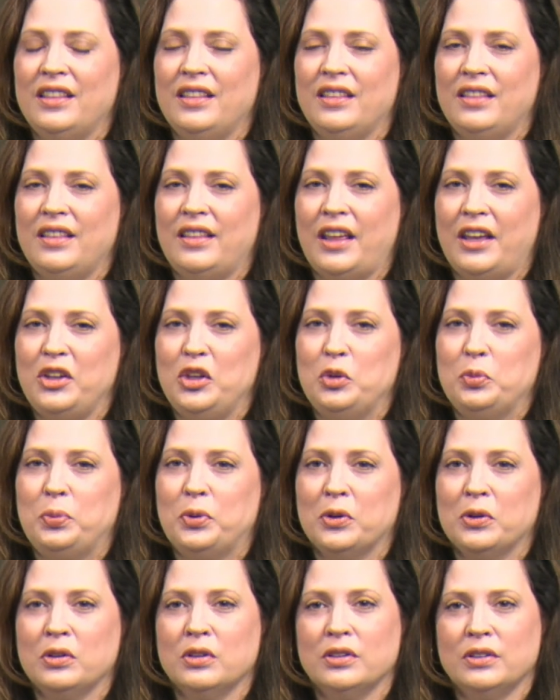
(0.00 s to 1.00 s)
that you
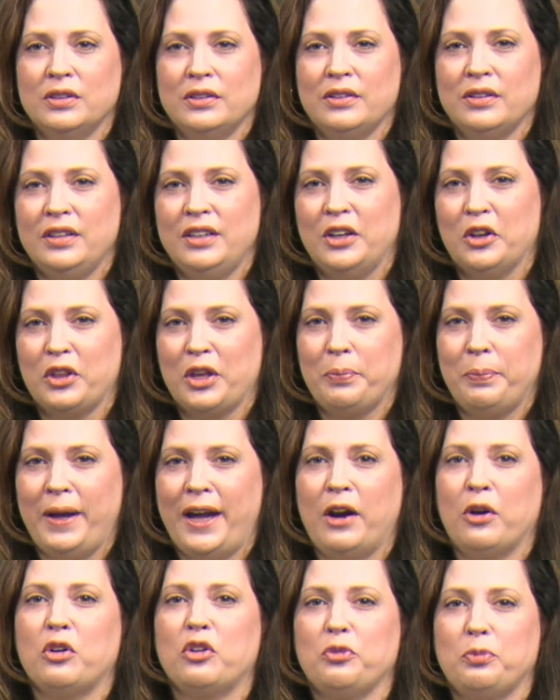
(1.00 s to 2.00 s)
pull, that
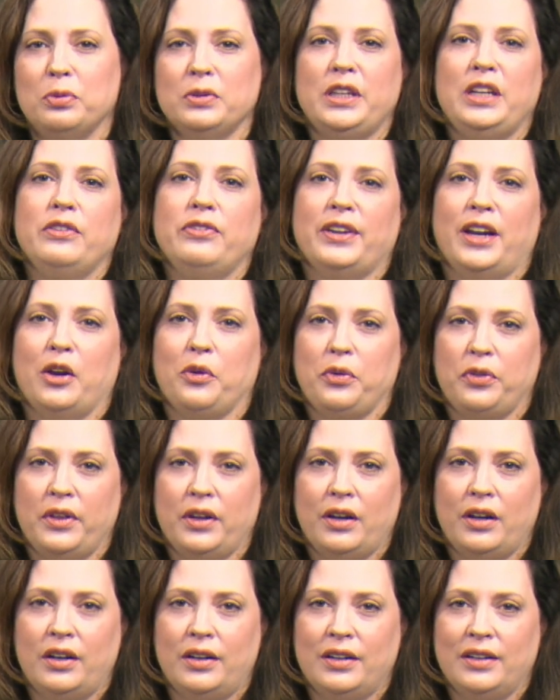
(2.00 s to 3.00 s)
power of belief out
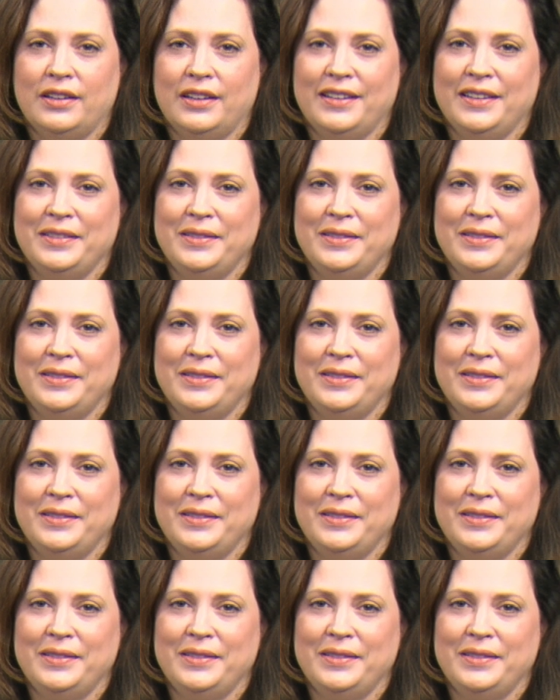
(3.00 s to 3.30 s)
there.